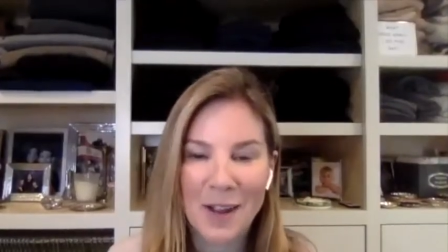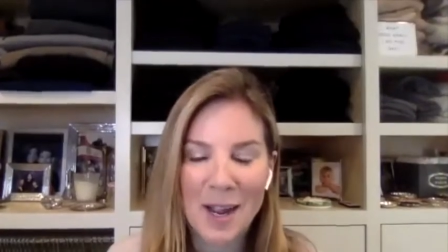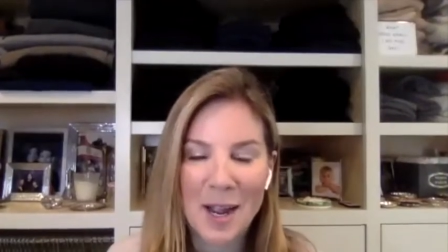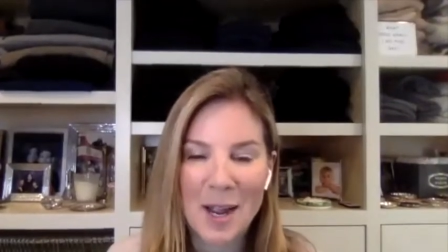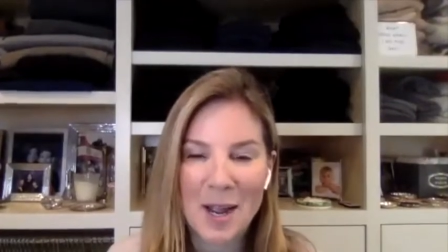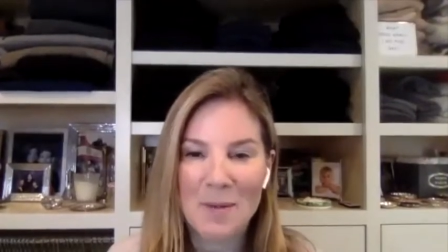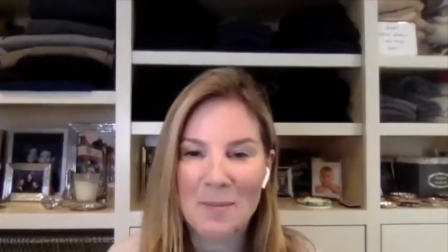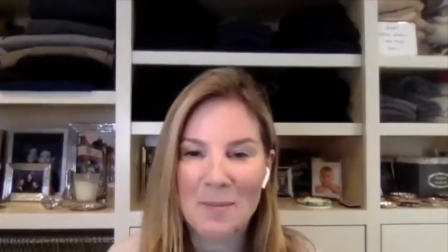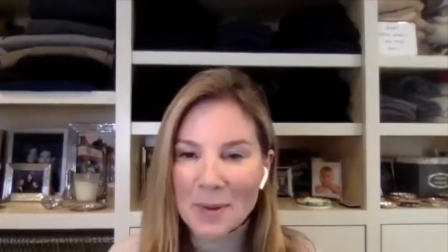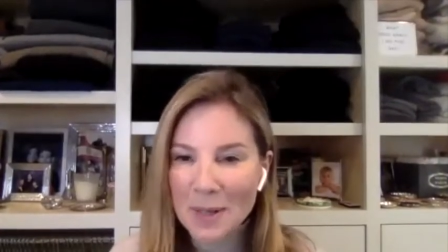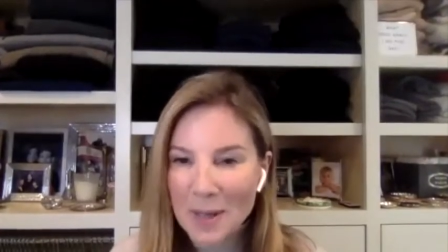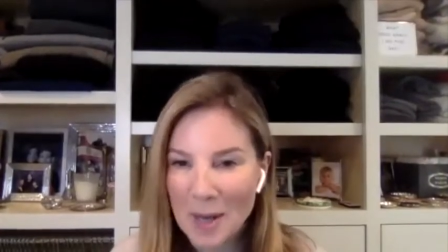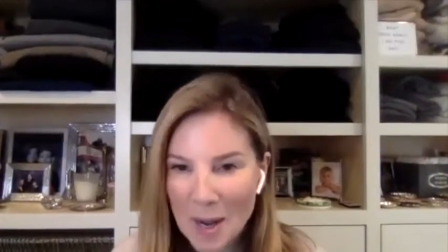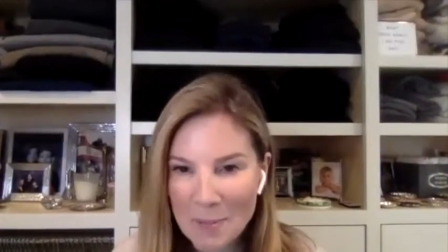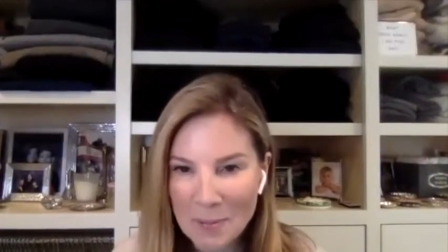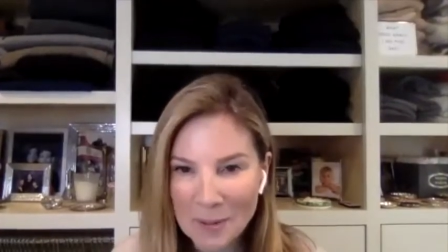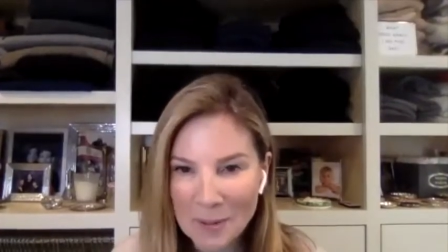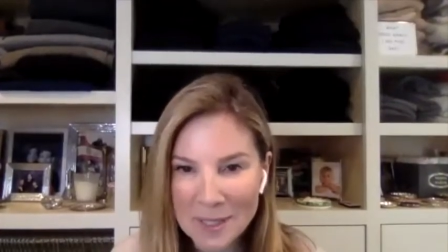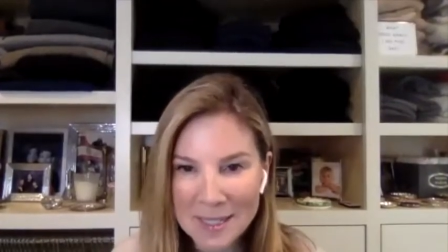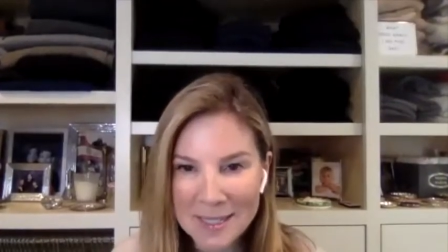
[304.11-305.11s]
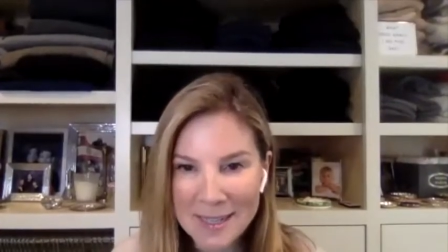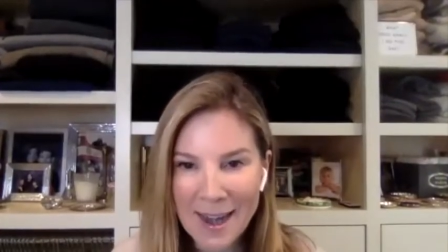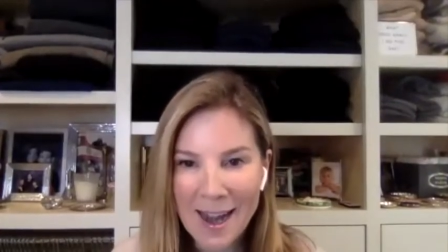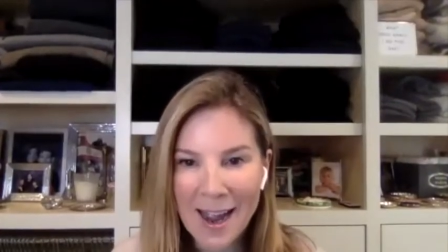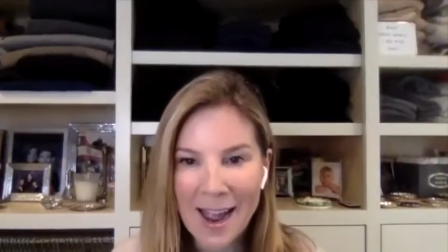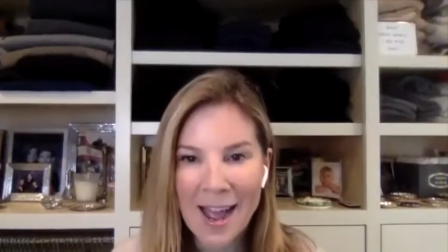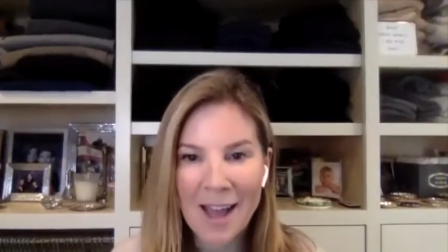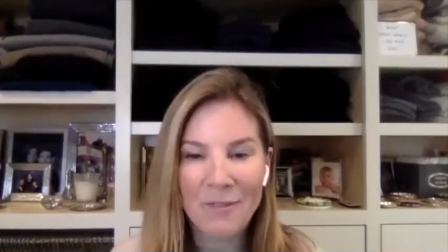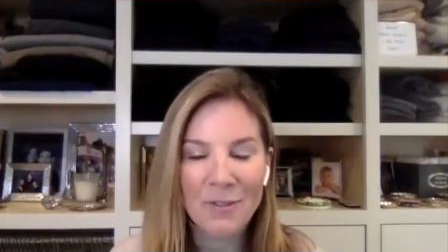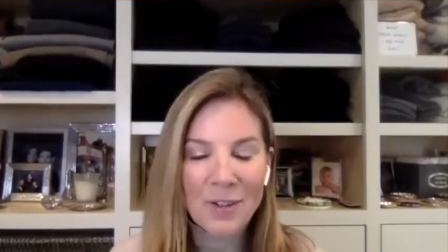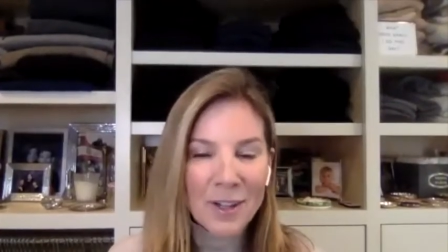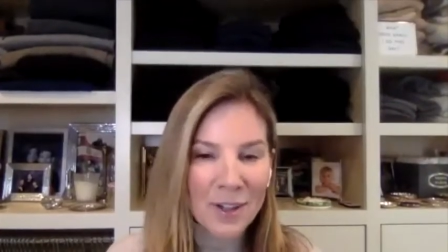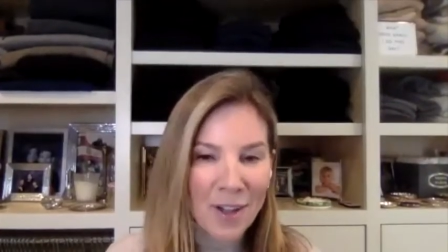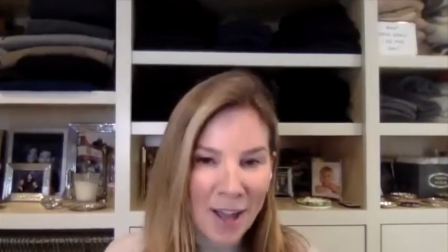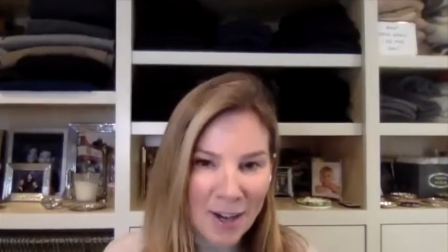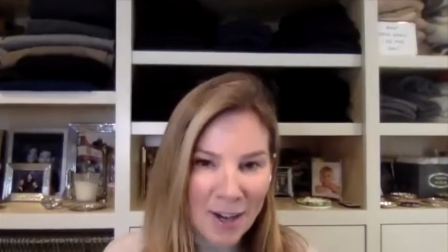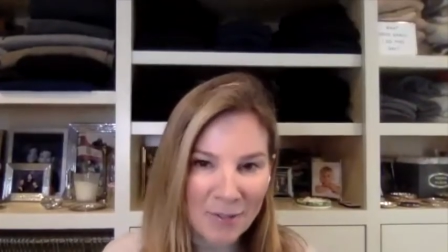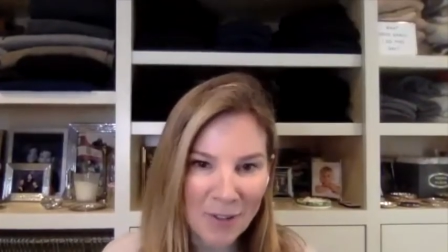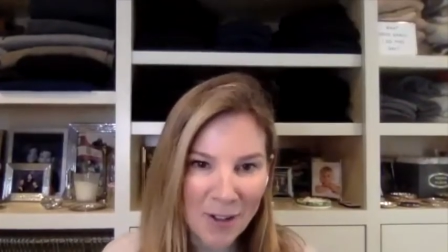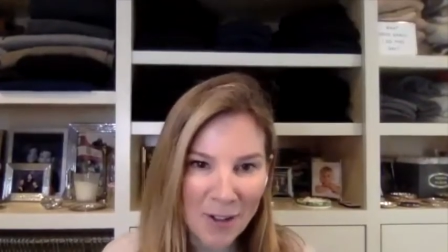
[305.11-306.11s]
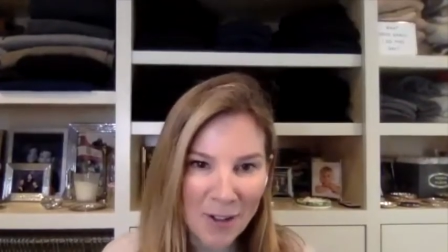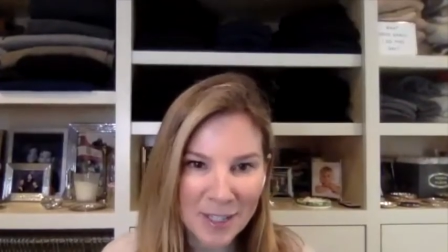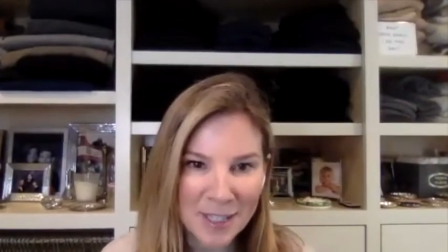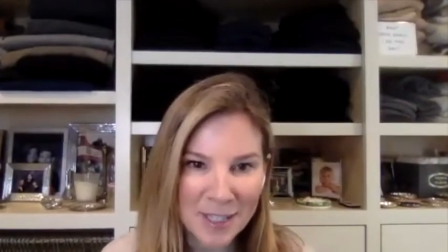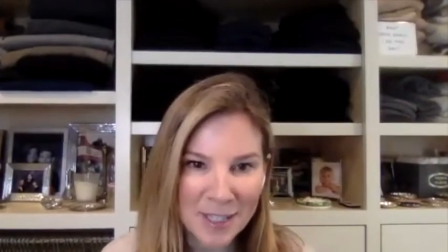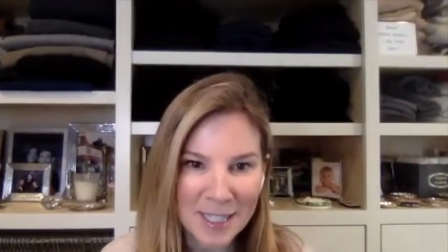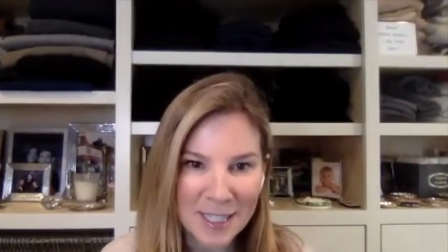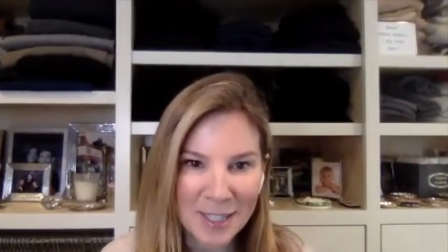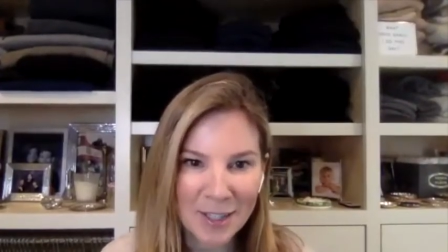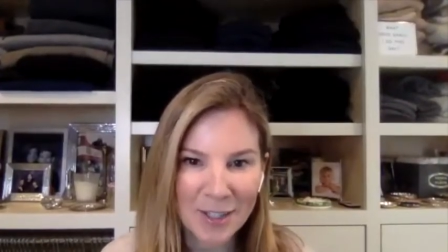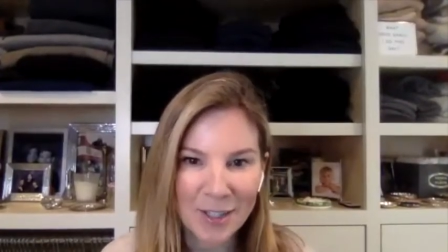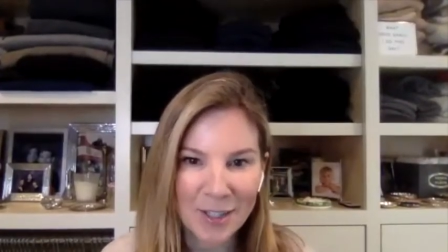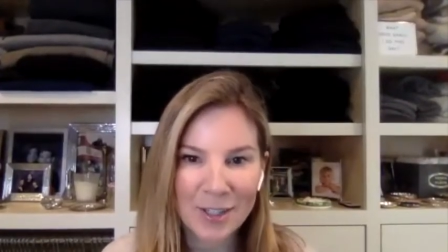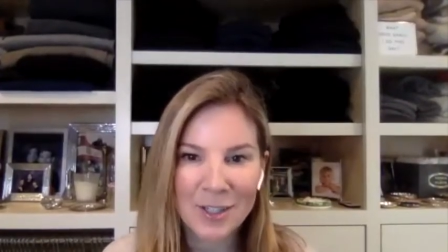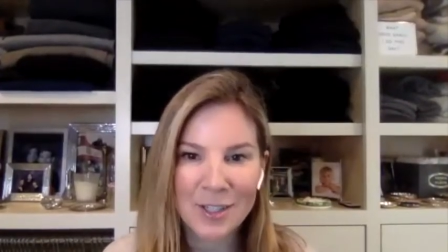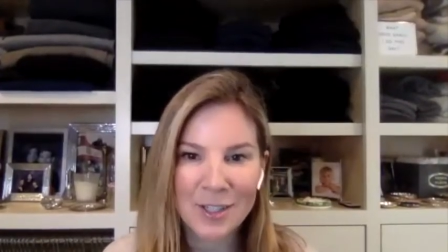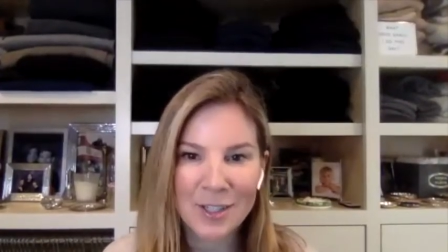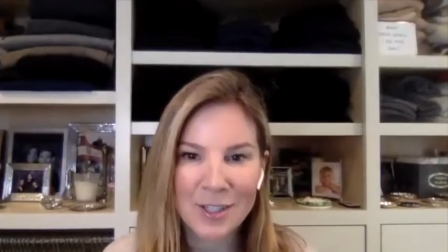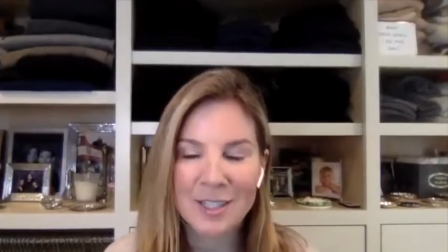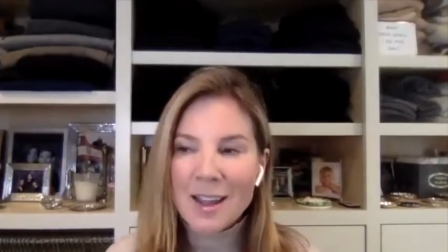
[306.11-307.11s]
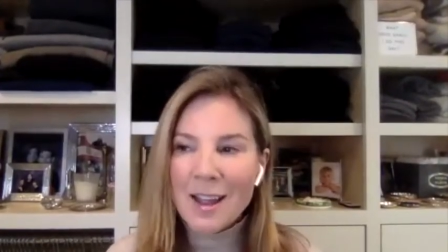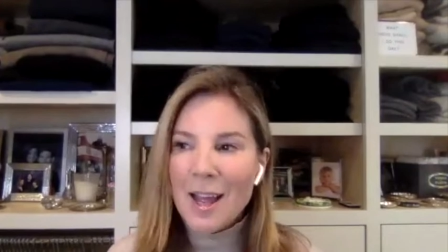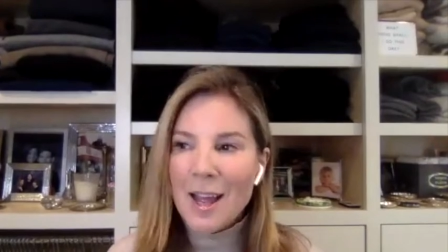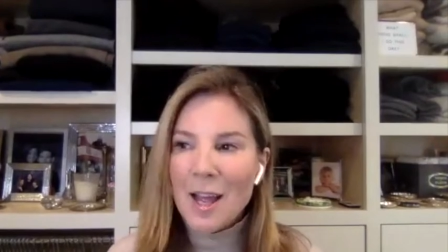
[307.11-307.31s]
um, a couple staff, a lot of volunteers.